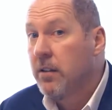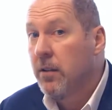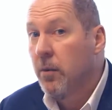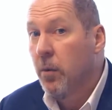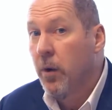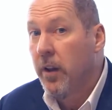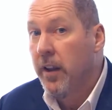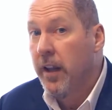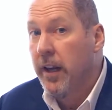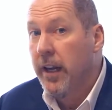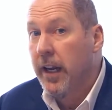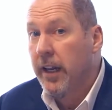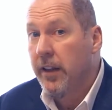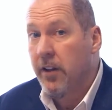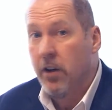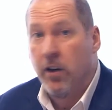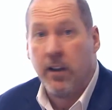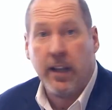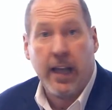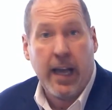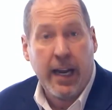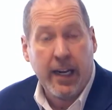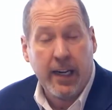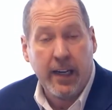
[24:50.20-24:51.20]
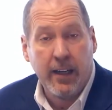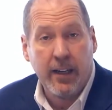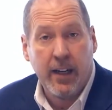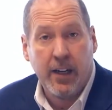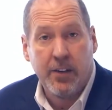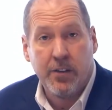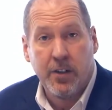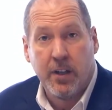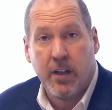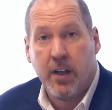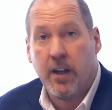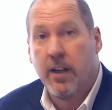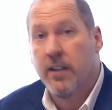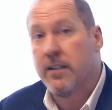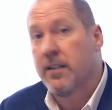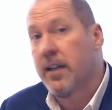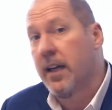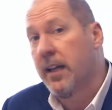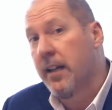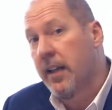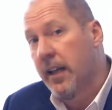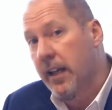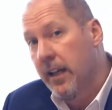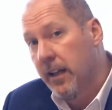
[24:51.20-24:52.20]
what do they need? They're lacking nitric
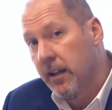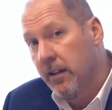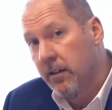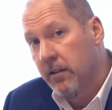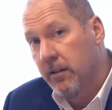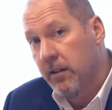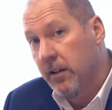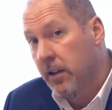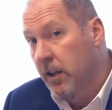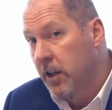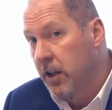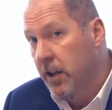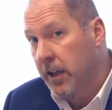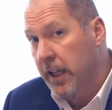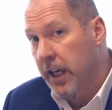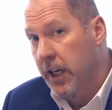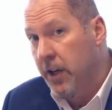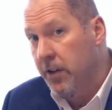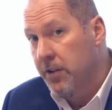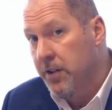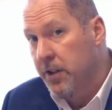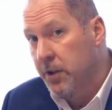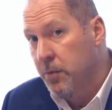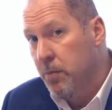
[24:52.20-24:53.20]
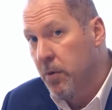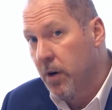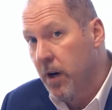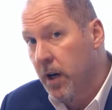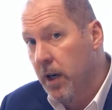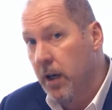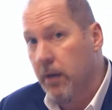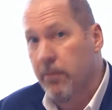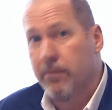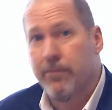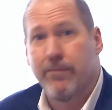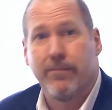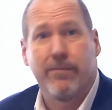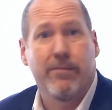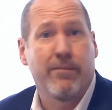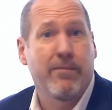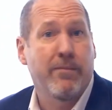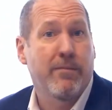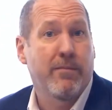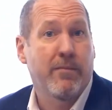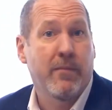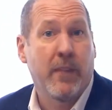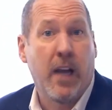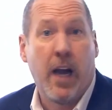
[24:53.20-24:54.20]
oxide. Could they use this product?
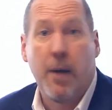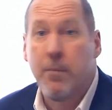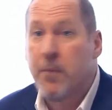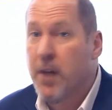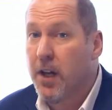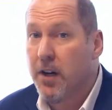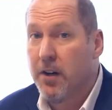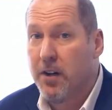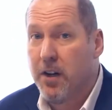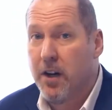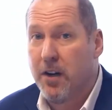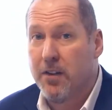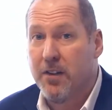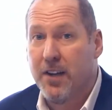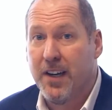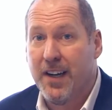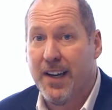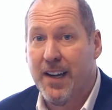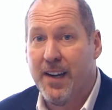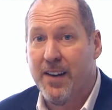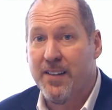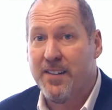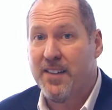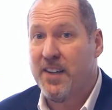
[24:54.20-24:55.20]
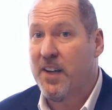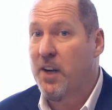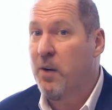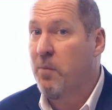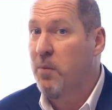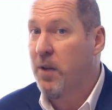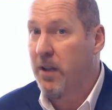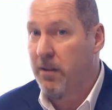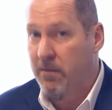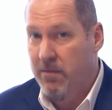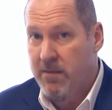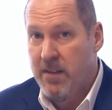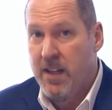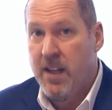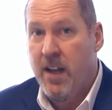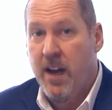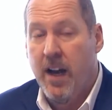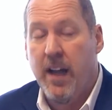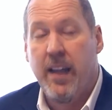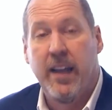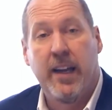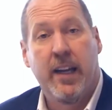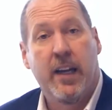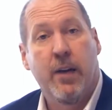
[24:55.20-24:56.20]
I'm not a doctor. I can't tell you, but
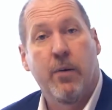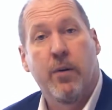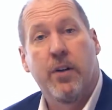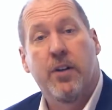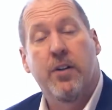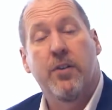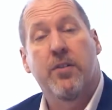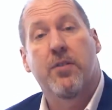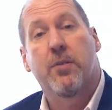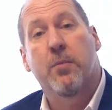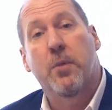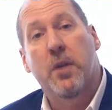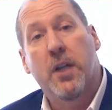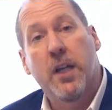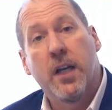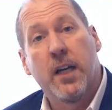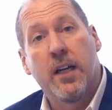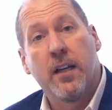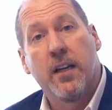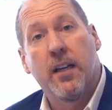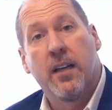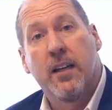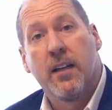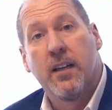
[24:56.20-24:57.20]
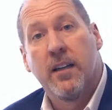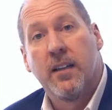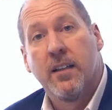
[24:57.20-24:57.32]
I think it would do some good.